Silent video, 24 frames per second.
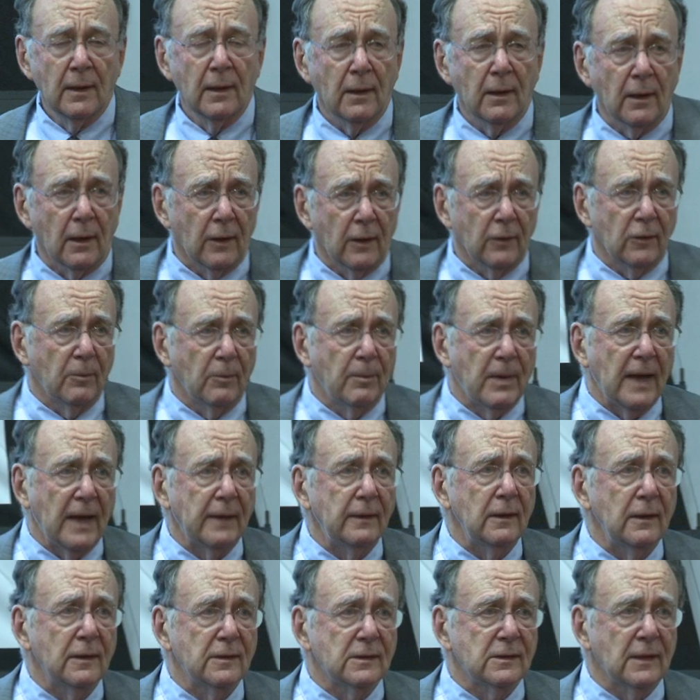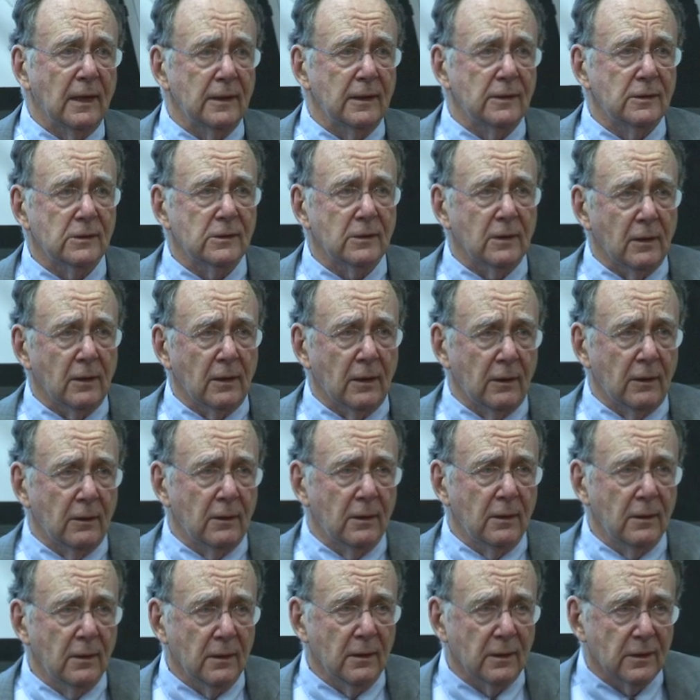the binding sites
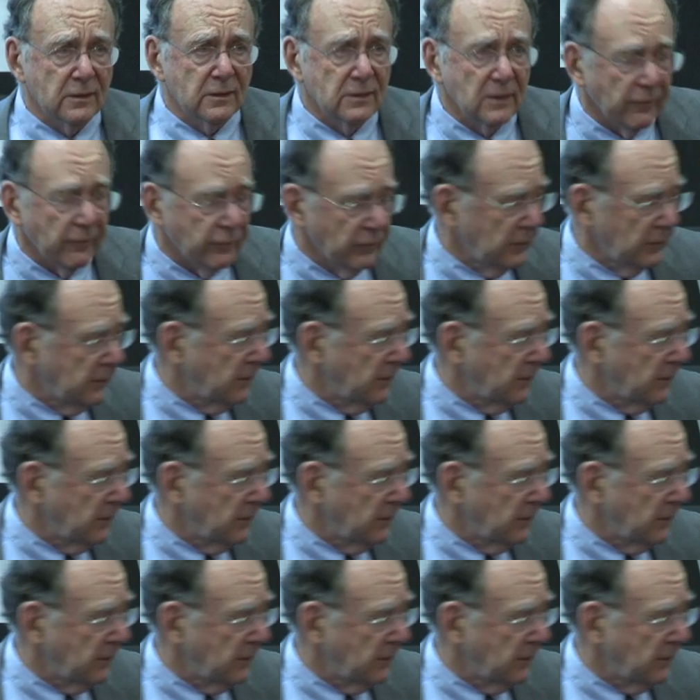on several